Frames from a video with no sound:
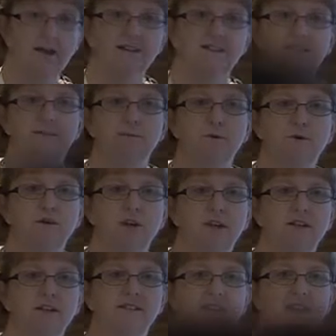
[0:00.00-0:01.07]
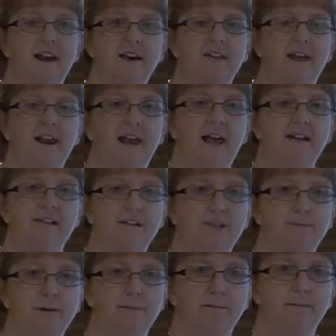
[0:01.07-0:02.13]
And it's this mutual understanding that allows
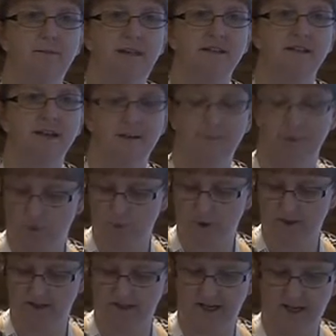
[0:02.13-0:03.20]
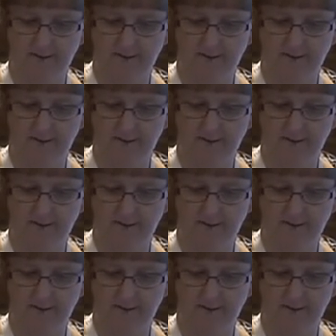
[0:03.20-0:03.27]
each member of that team to work to their